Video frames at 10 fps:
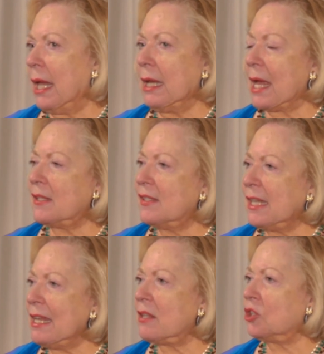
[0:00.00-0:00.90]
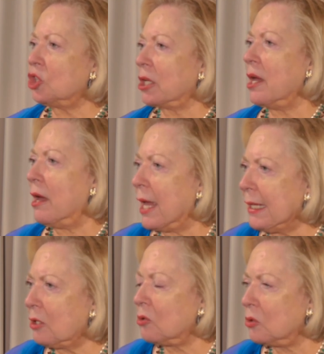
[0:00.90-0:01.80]
and I see the
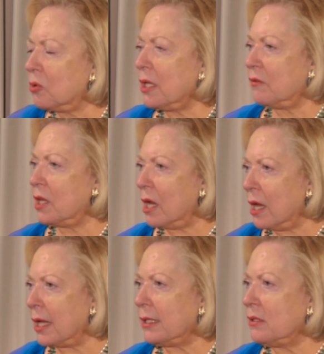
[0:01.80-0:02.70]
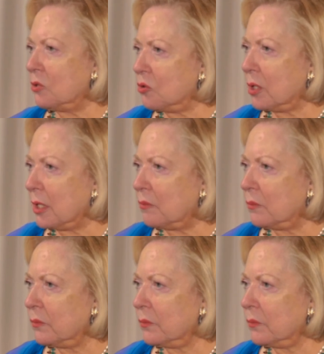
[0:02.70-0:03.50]
Shekinah glory of God in the dream.